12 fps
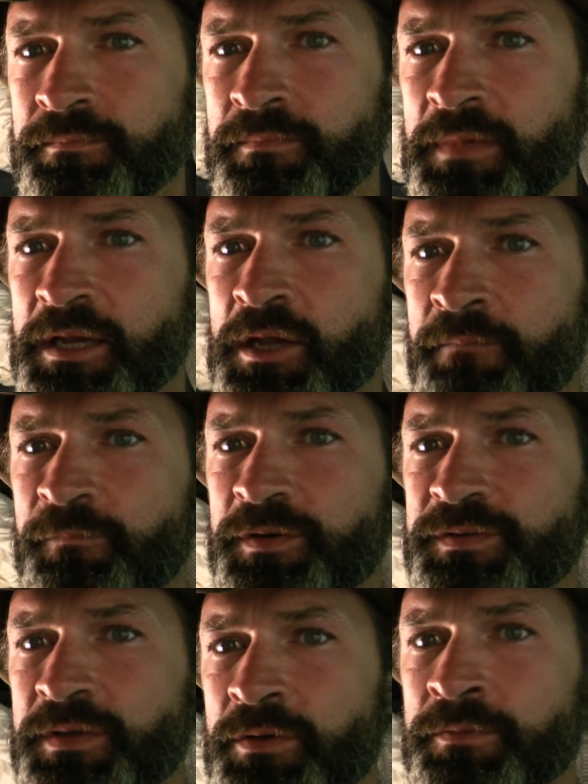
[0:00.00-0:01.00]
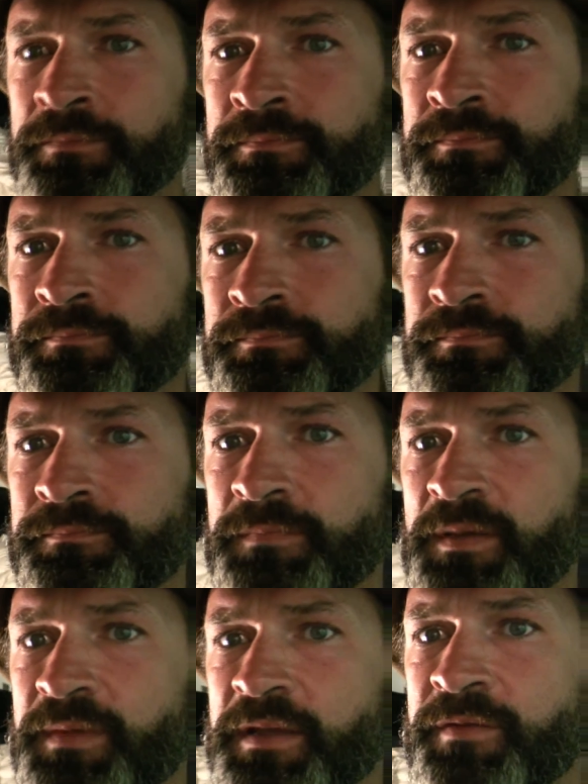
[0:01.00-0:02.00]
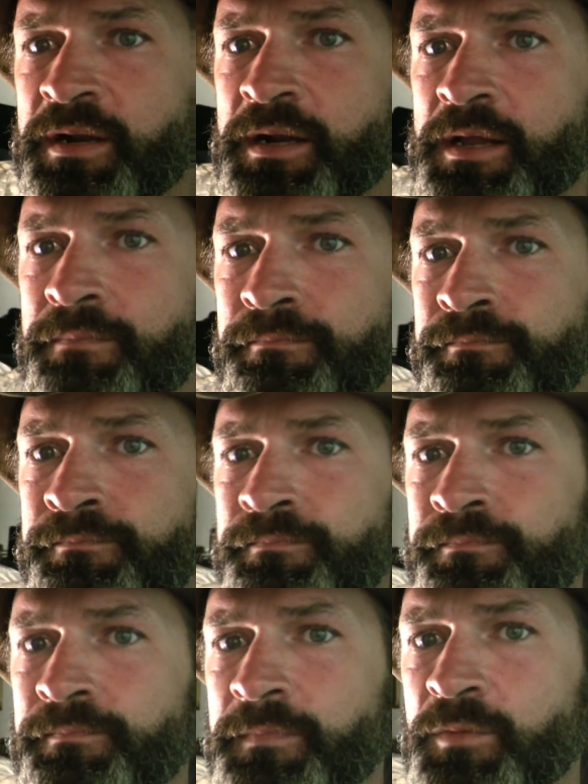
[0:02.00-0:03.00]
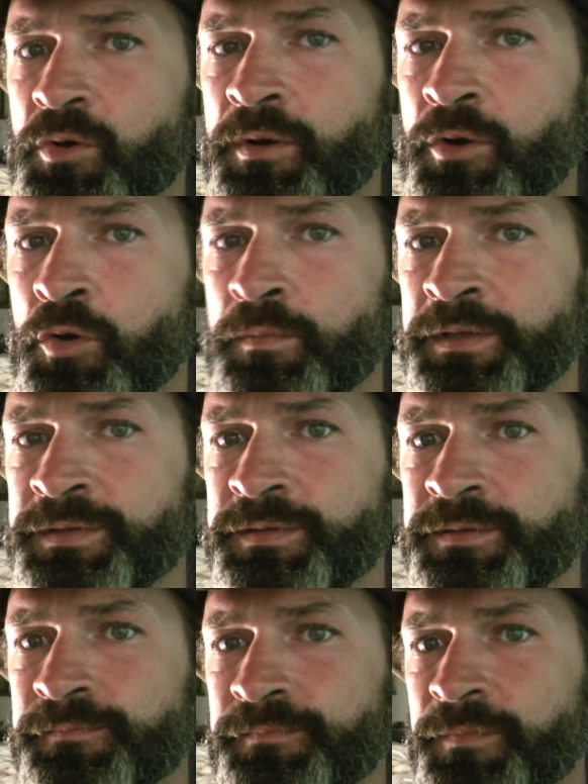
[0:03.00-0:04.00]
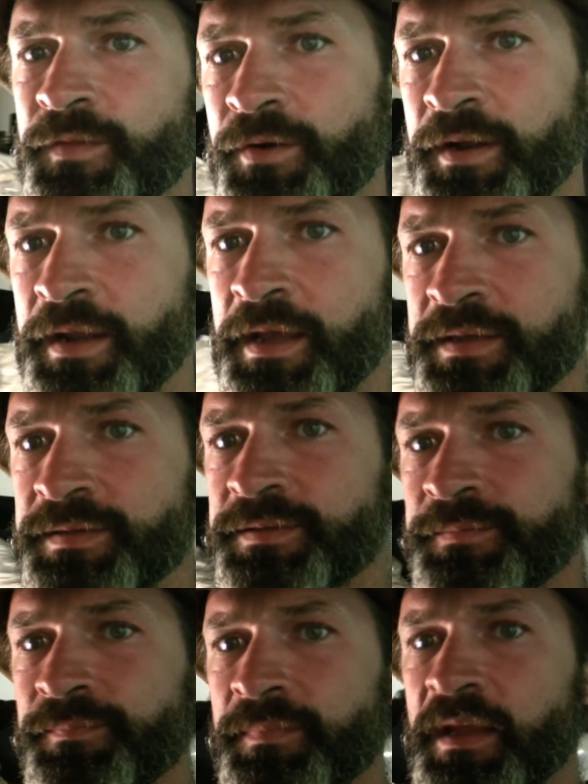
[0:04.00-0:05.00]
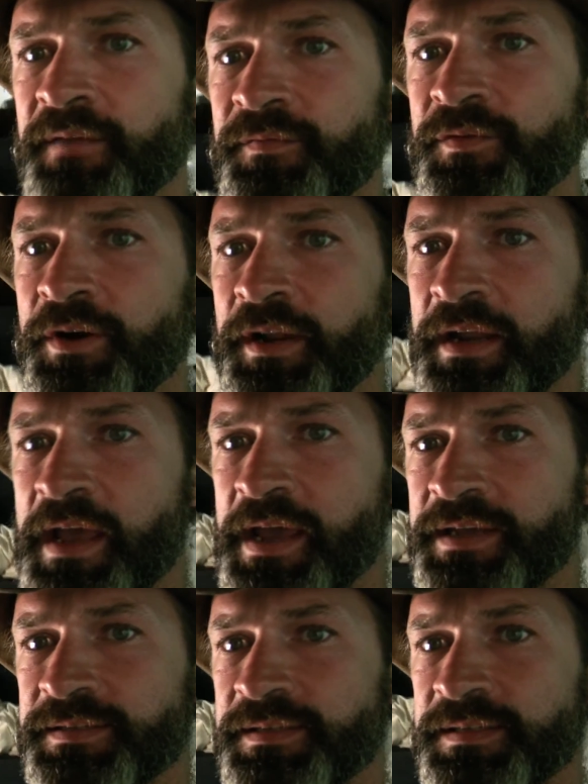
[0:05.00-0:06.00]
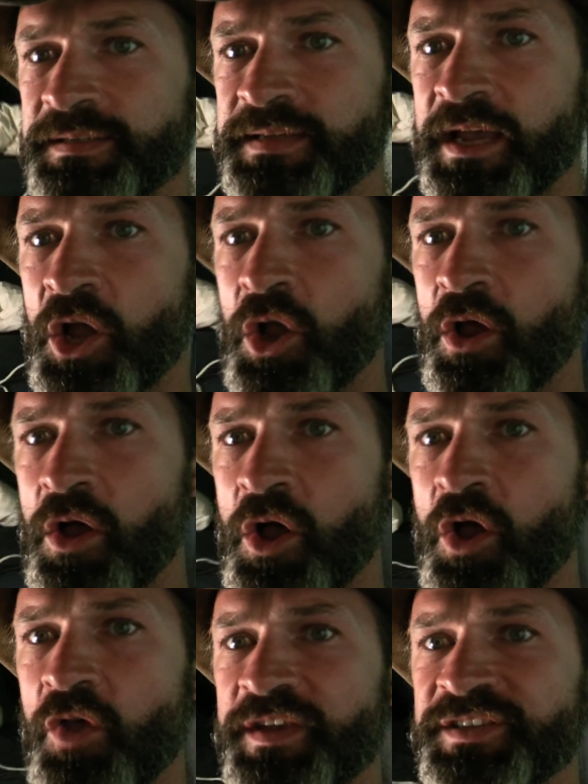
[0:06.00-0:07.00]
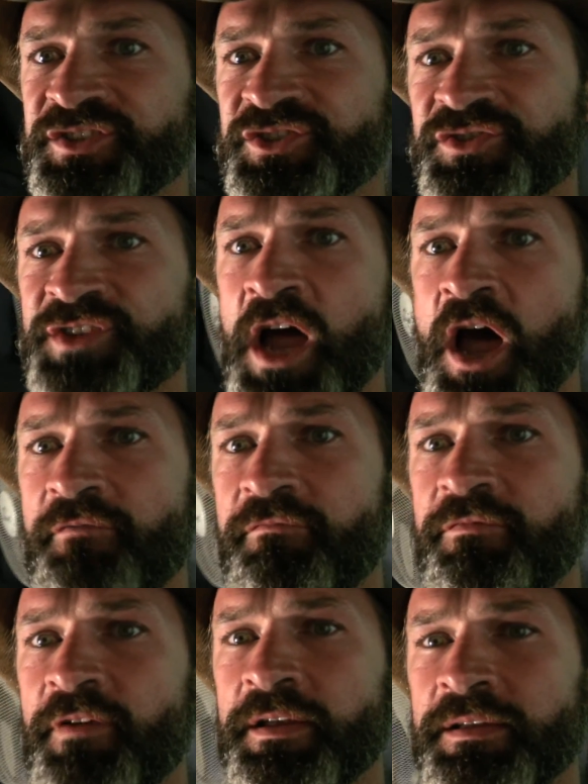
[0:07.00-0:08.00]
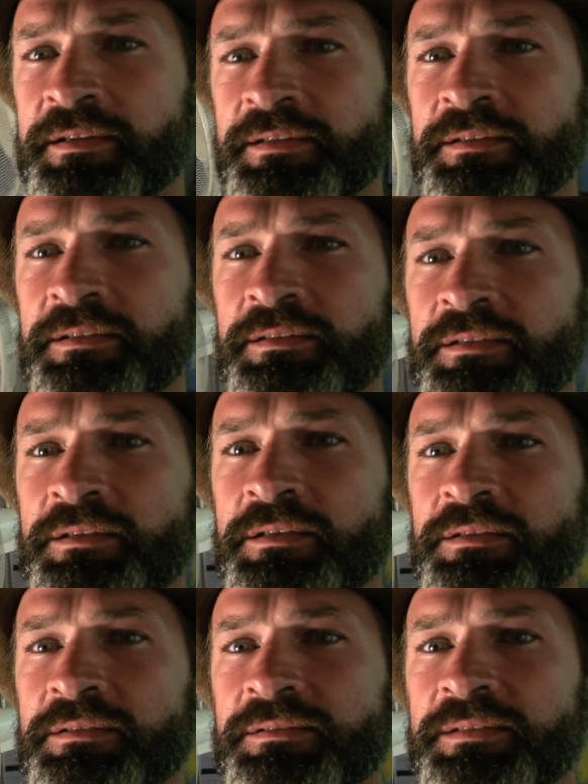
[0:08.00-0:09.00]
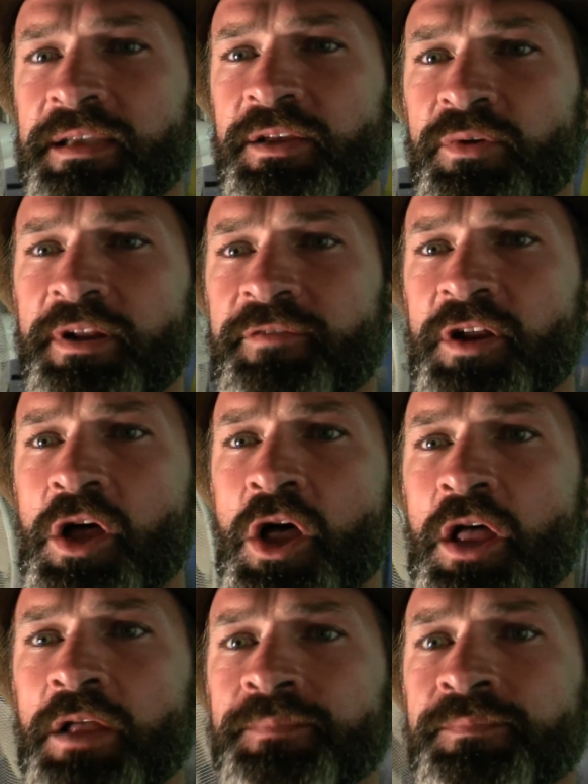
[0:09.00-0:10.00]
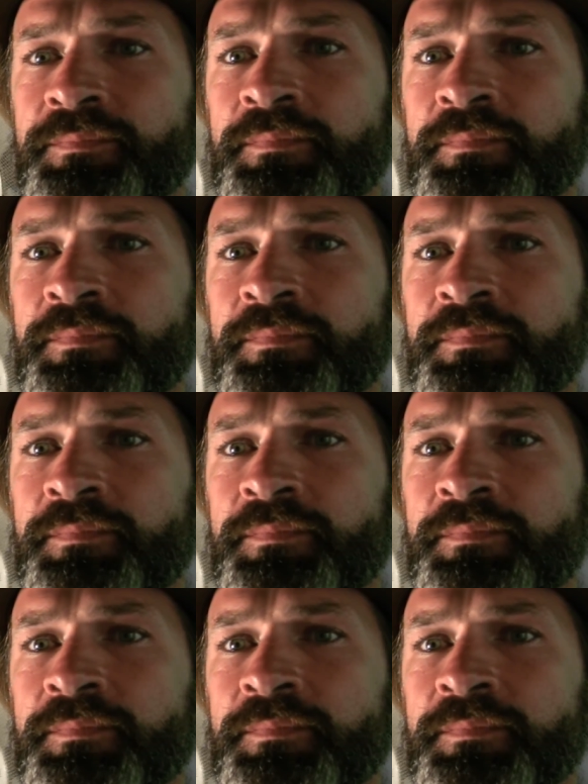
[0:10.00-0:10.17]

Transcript: My comfort zone. I'm giving it up. I'm going homeless in 30 days. I have 30 days to sell all this stuff, to get rid of it all.